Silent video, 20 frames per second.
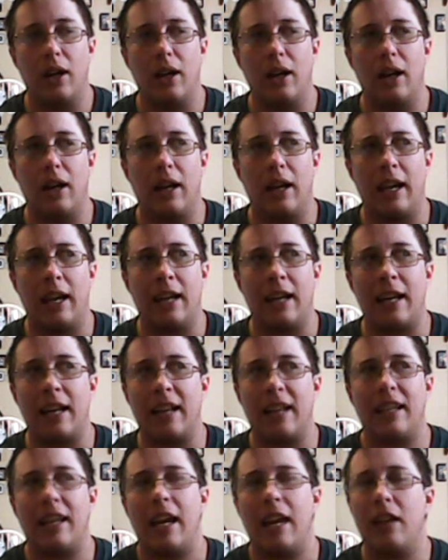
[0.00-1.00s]
and at
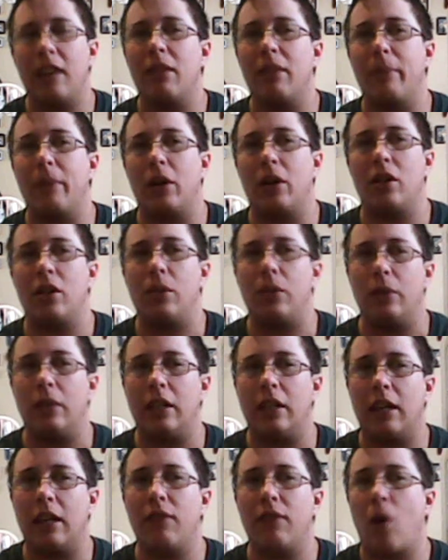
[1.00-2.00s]
the end of the month he would
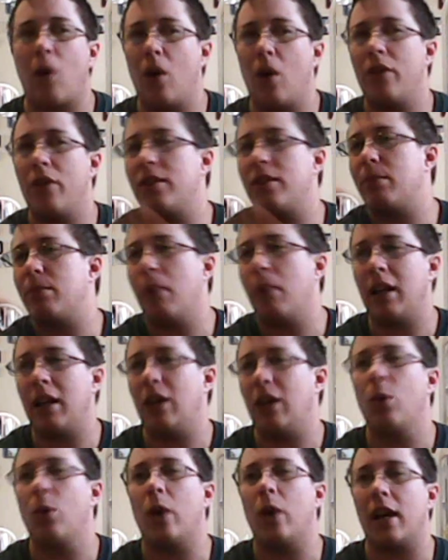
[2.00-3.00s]
give all this money
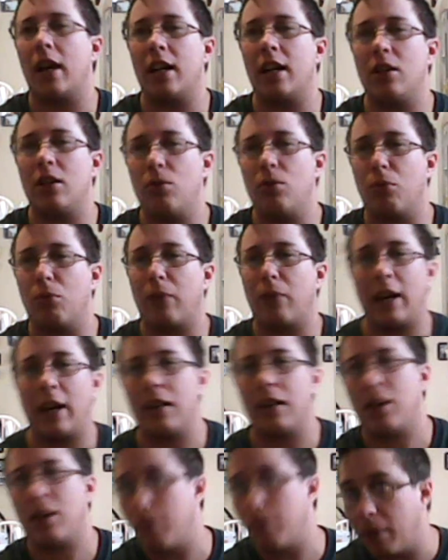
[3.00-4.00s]
away to a
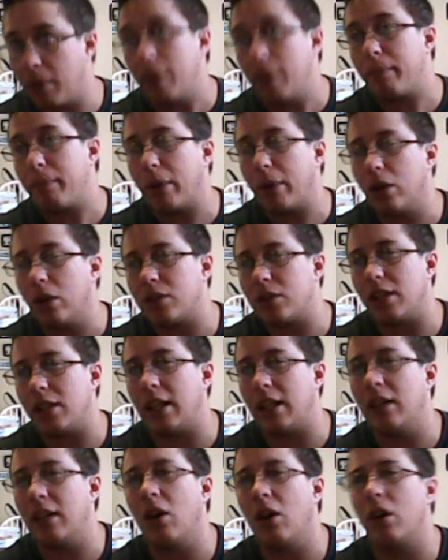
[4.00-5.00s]
random
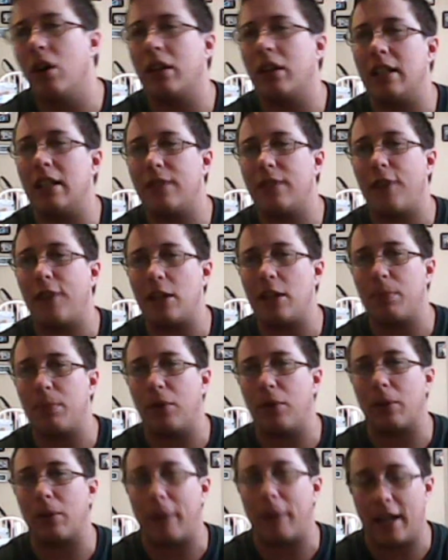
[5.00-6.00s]
person on his
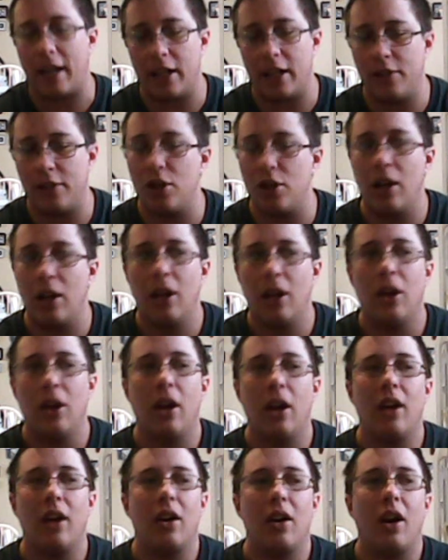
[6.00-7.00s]
Facebook page
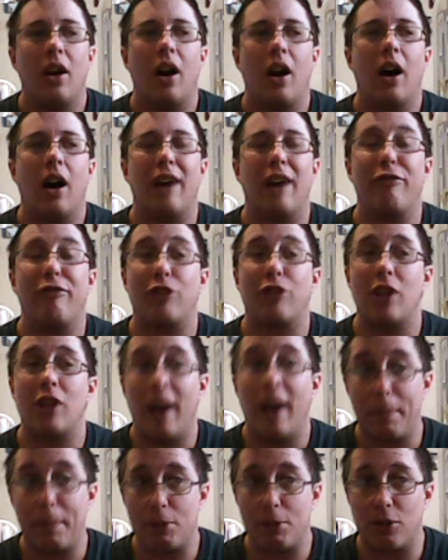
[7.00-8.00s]
for
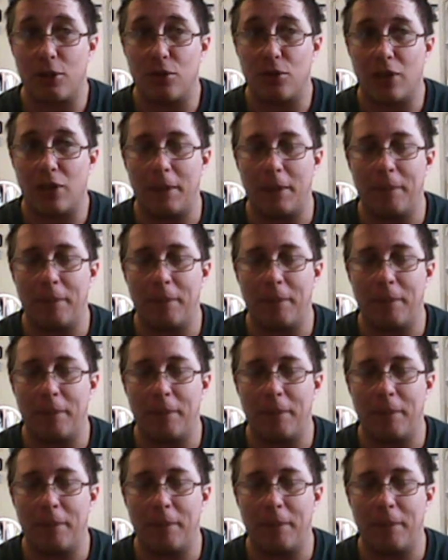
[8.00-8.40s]
top surgery.